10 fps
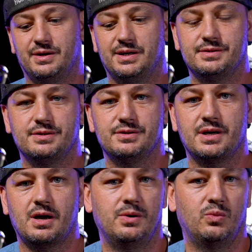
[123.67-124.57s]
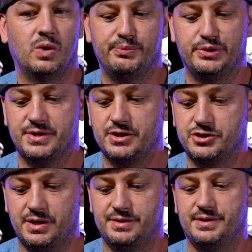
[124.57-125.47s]
I guess there's like a 1%
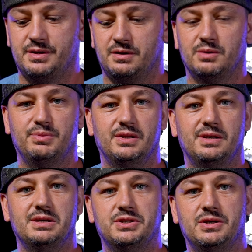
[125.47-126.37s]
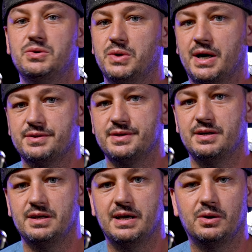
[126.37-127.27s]
chance that it could be the ECU not
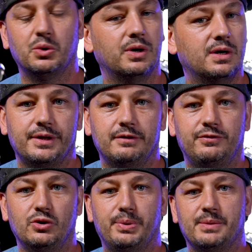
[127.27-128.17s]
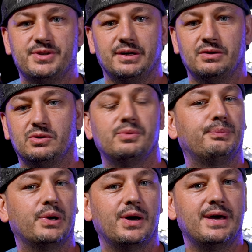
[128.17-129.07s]
sending out the fuel pump signal,
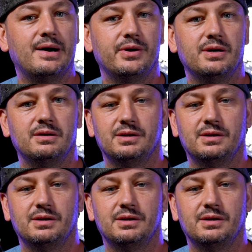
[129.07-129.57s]
but I doubt it.